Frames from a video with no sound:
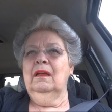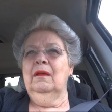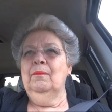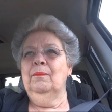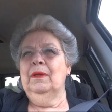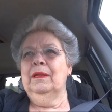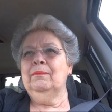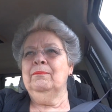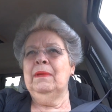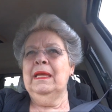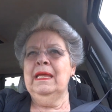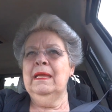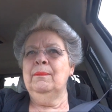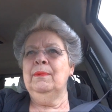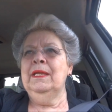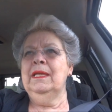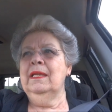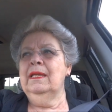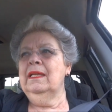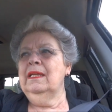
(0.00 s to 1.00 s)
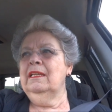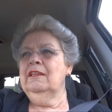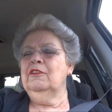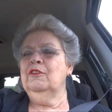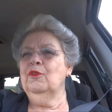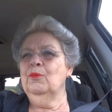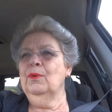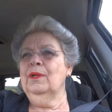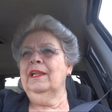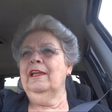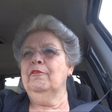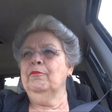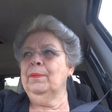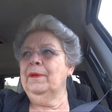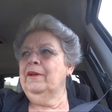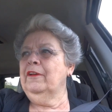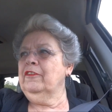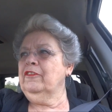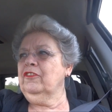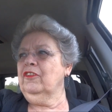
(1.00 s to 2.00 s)
but maybe you will have
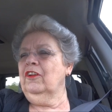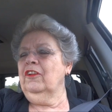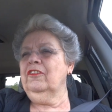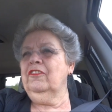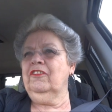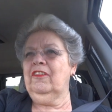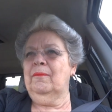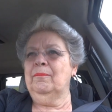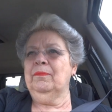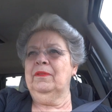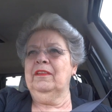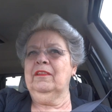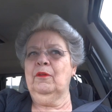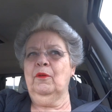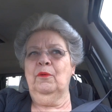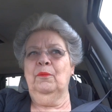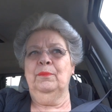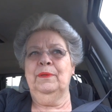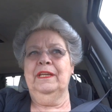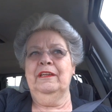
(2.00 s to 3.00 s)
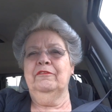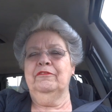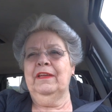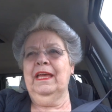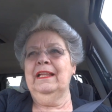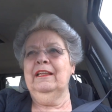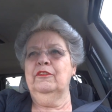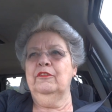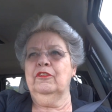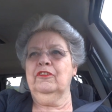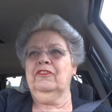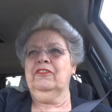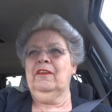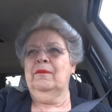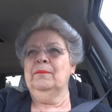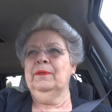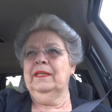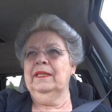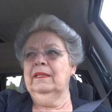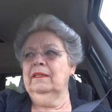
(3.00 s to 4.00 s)
passed on something that will be of value to
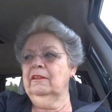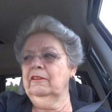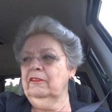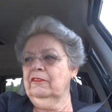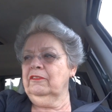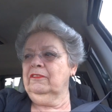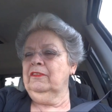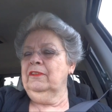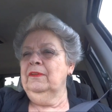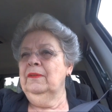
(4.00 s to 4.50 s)
somebody else.